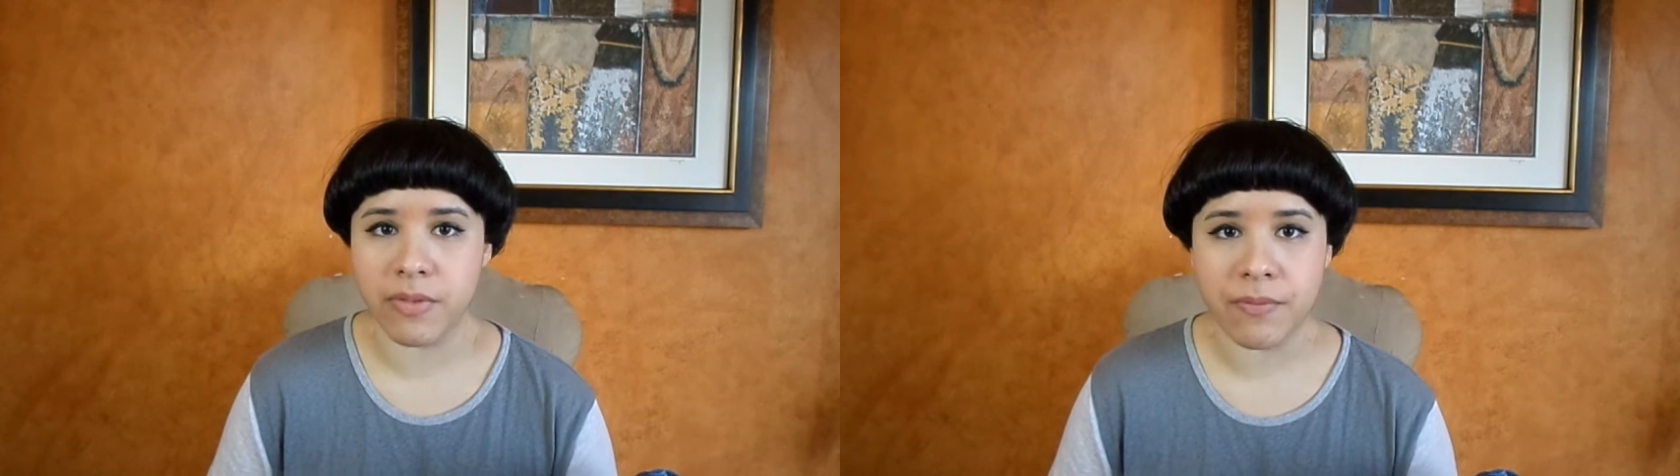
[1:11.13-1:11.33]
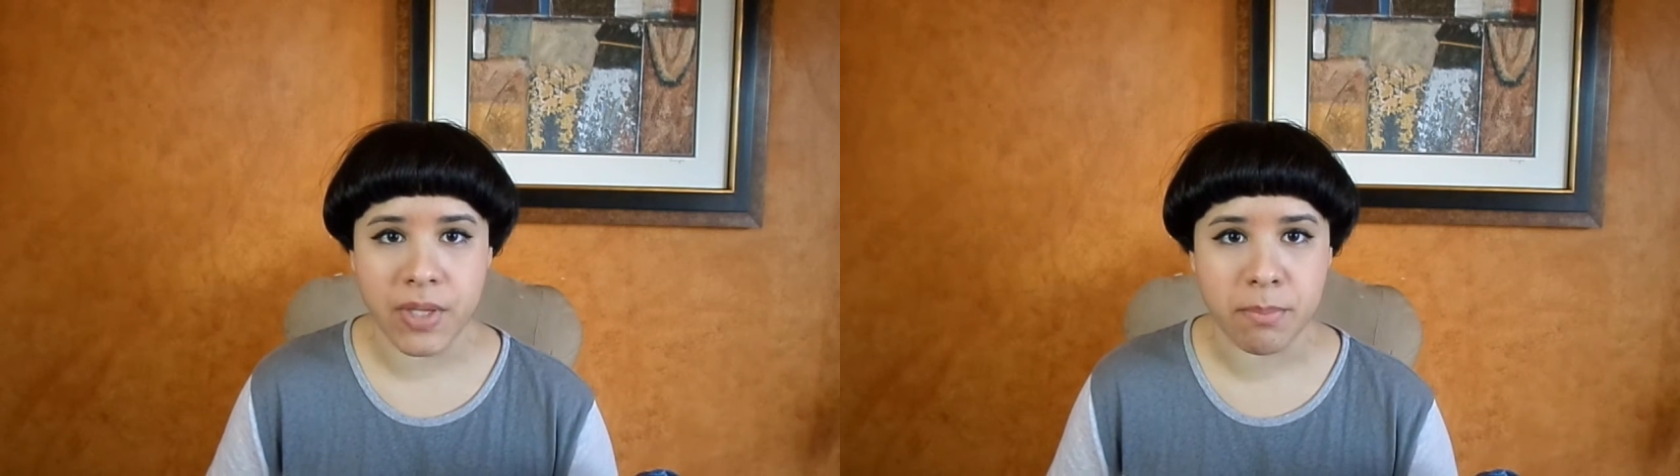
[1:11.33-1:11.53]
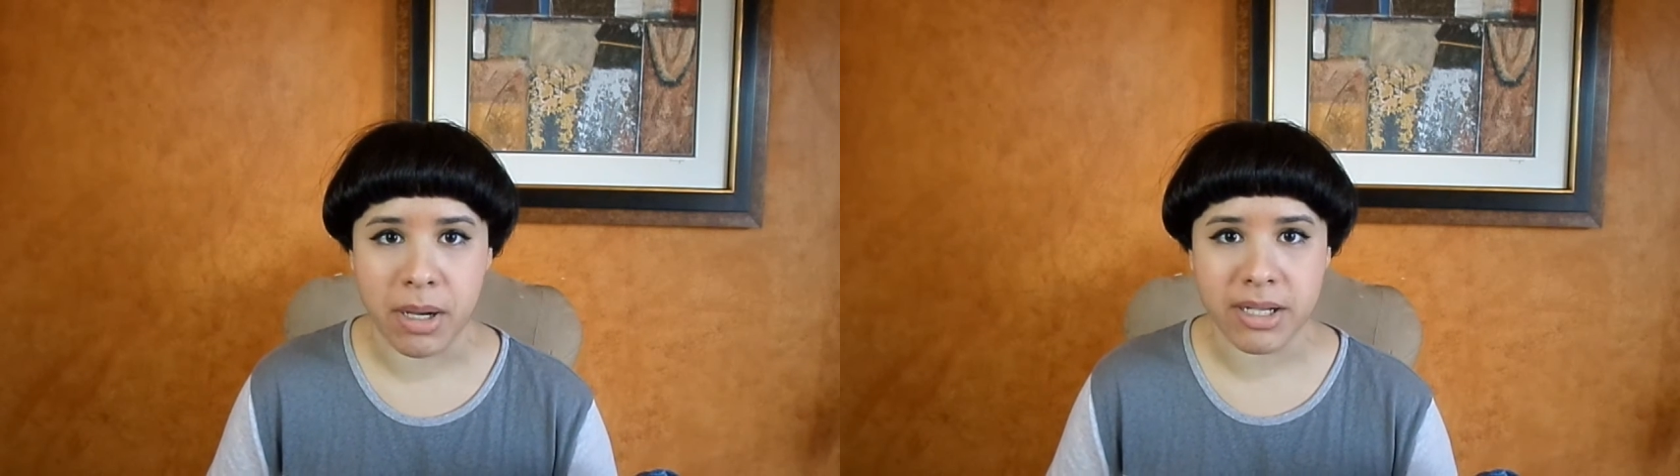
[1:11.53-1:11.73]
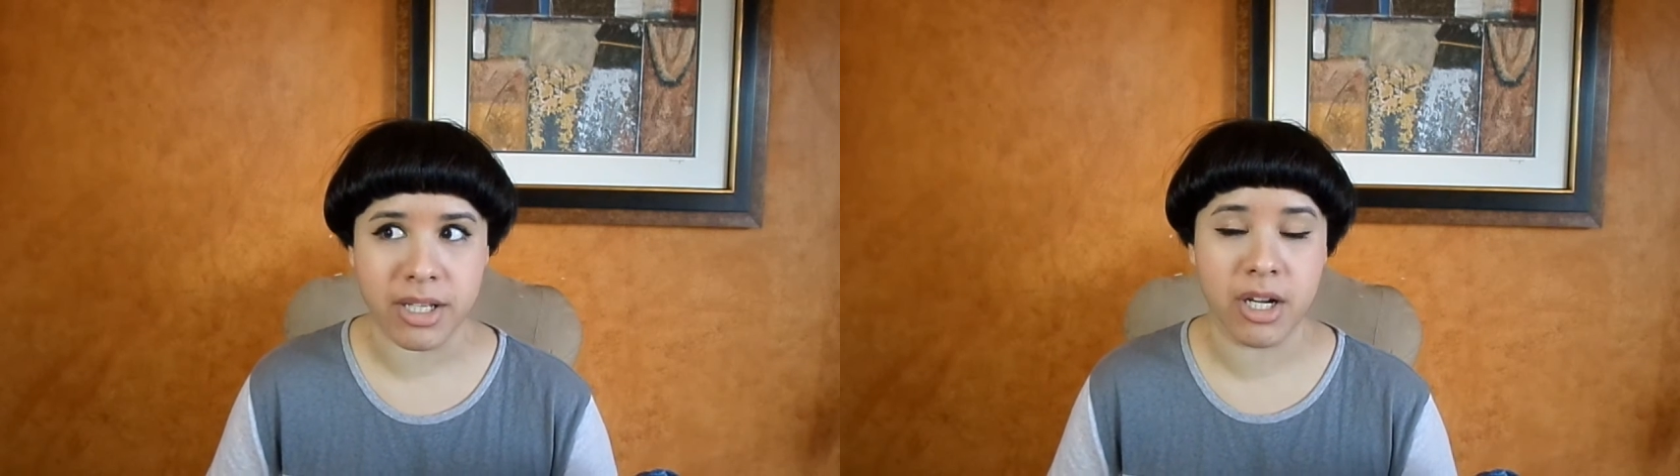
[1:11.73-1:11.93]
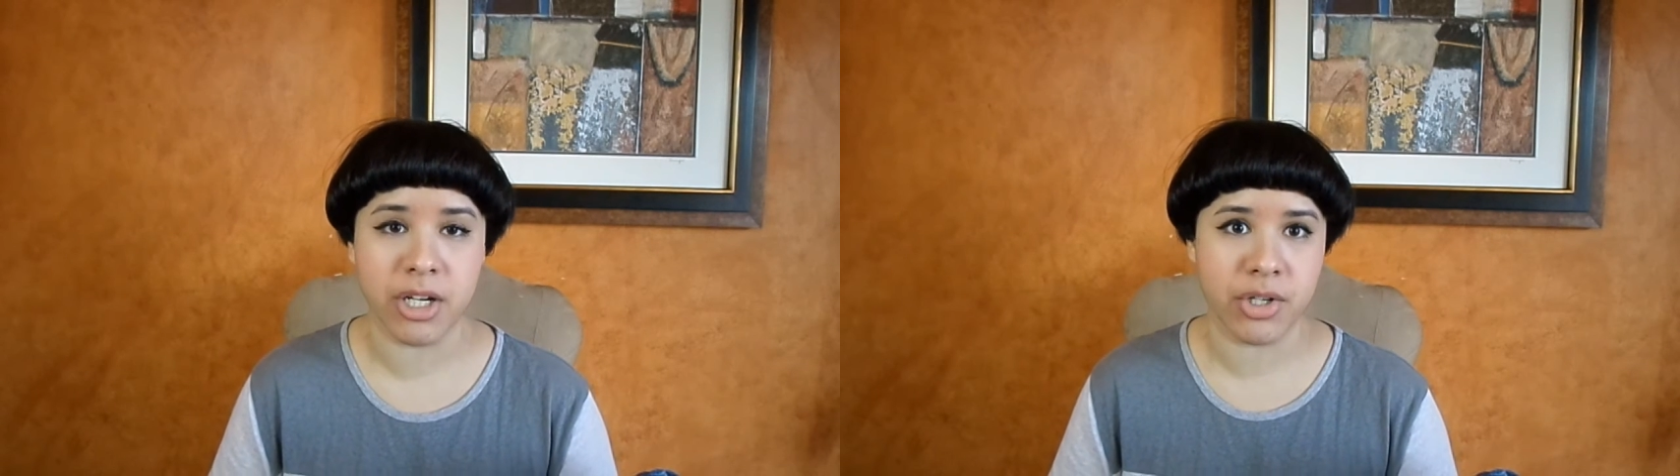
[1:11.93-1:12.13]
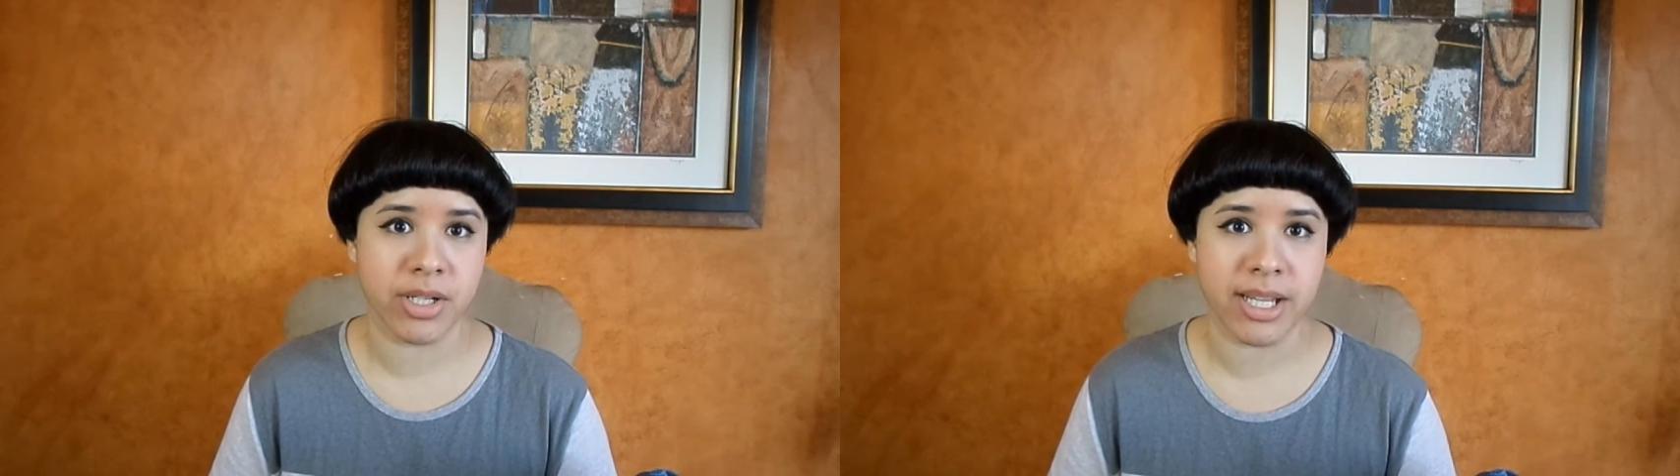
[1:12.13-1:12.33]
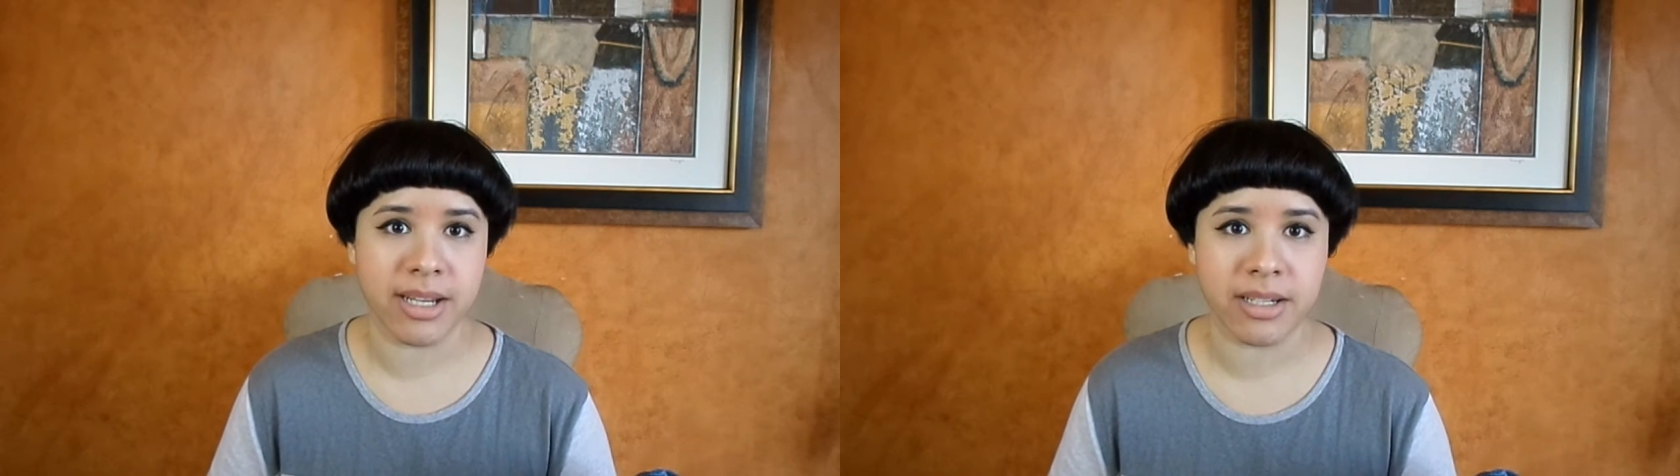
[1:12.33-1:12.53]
50 bucks, $110.